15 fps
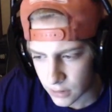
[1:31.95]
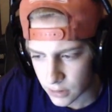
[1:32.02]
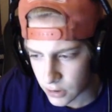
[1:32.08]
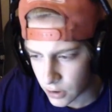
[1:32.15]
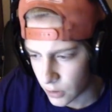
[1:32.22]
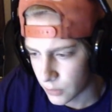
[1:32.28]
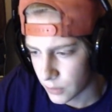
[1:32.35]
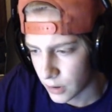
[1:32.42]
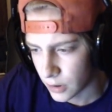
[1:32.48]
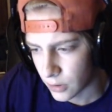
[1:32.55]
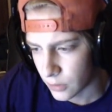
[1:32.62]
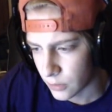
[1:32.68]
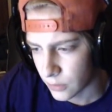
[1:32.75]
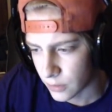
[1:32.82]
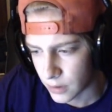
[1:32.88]

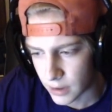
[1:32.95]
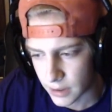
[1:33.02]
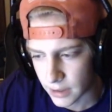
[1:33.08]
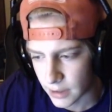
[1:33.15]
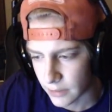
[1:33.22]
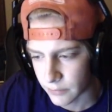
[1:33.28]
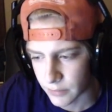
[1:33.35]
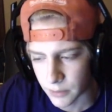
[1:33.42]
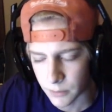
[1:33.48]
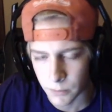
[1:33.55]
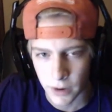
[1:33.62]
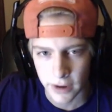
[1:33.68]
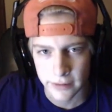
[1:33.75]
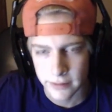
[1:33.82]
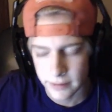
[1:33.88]
Kodo, even
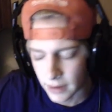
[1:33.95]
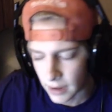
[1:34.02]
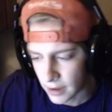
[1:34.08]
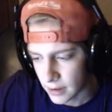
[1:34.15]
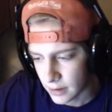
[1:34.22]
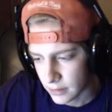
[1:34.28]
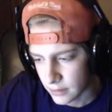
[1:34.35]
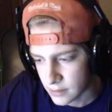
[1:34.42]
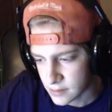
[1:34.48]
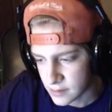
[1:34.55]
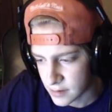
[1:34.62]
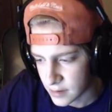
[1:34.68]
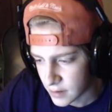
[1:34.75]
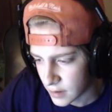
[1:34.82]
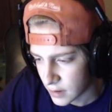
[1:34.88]
Red
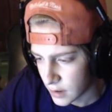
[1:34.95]
Sands,